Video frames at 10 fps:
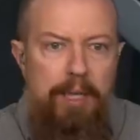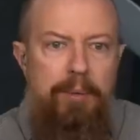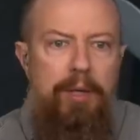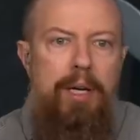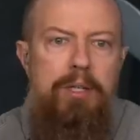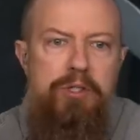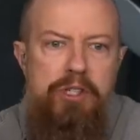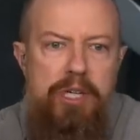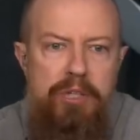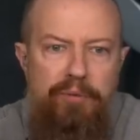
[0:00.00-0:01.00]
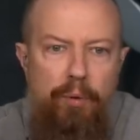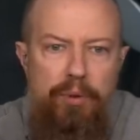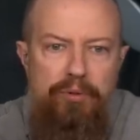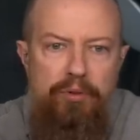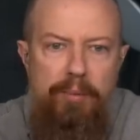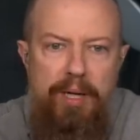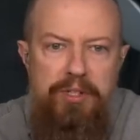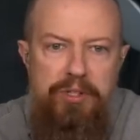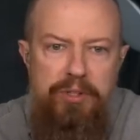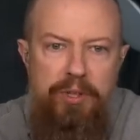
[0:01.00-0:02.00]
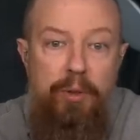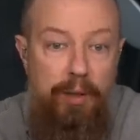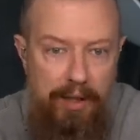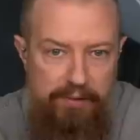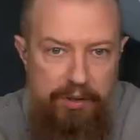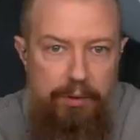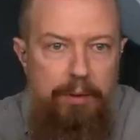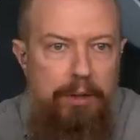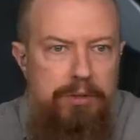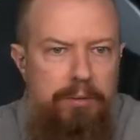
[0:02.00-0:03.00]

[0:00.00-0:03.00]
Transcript: up here. I use GH4s for my studio live show. I